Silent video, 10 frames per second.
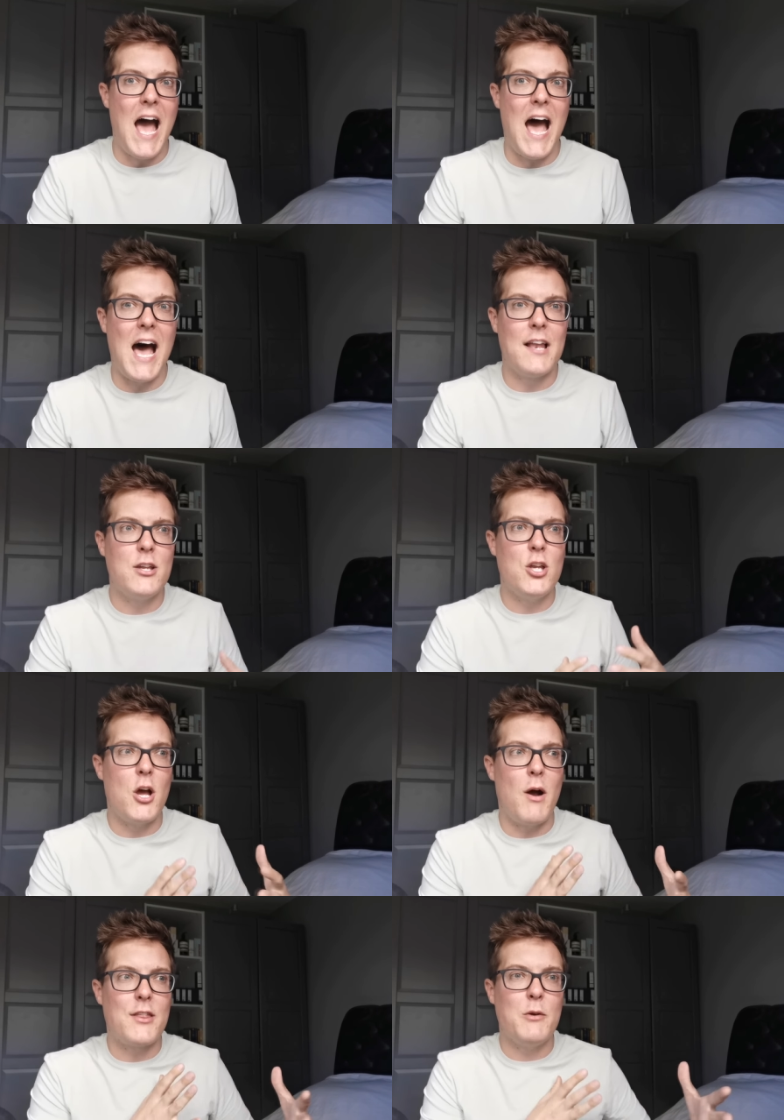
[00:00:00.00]
and you
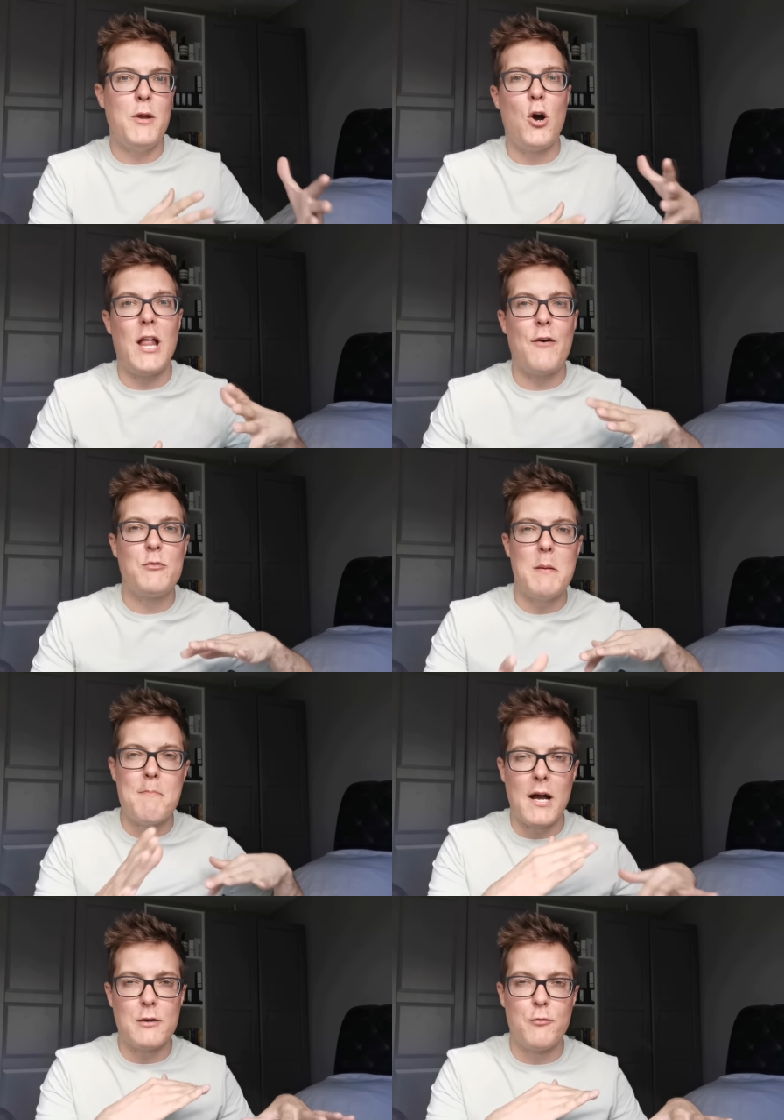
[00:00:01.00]
know, I think we all have to be
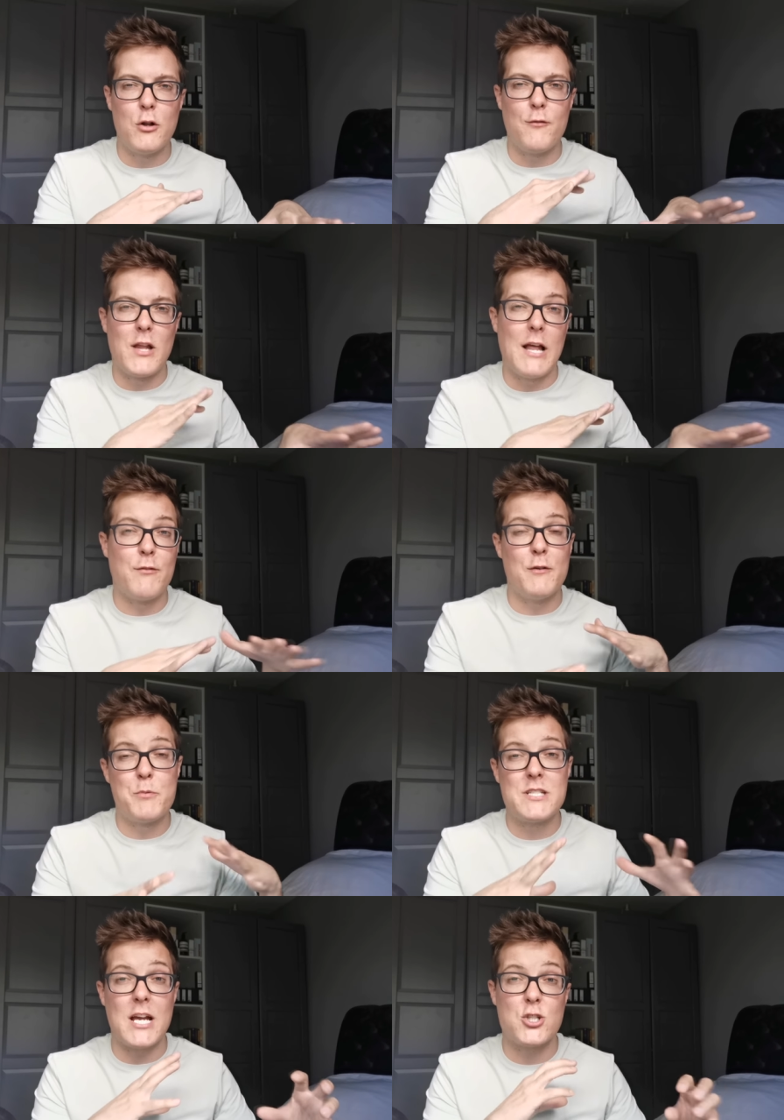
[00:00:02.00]
mindful of the level of
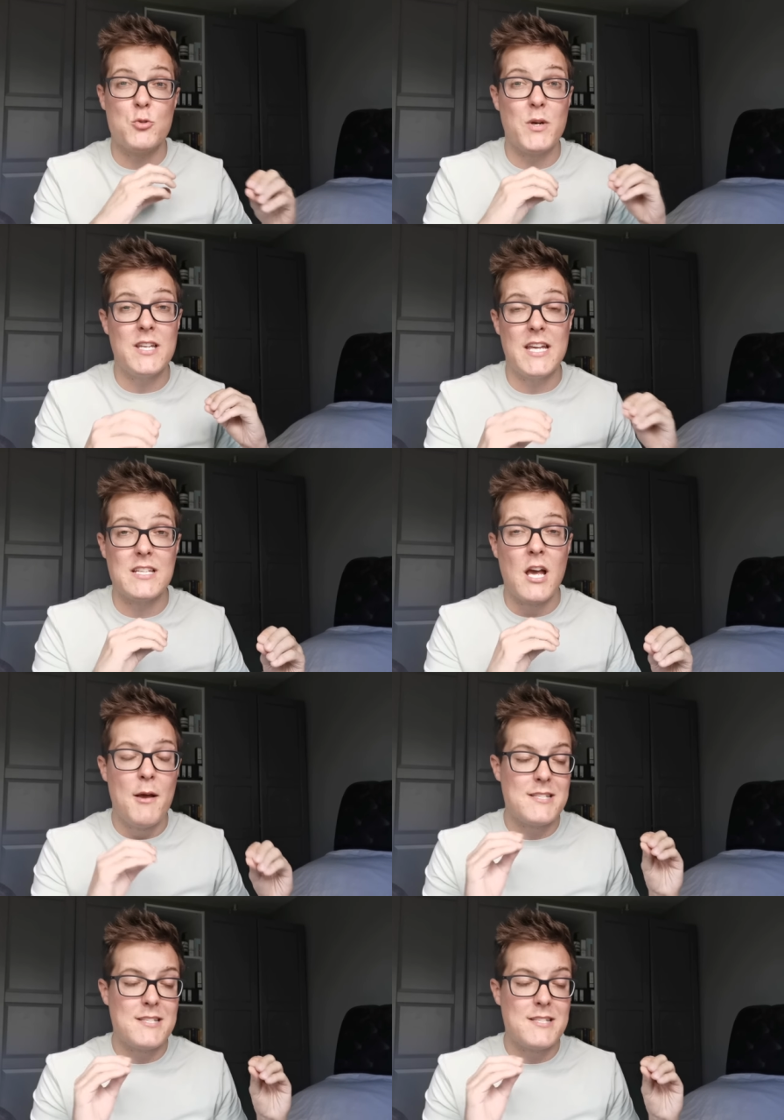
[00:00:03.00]
protection we need,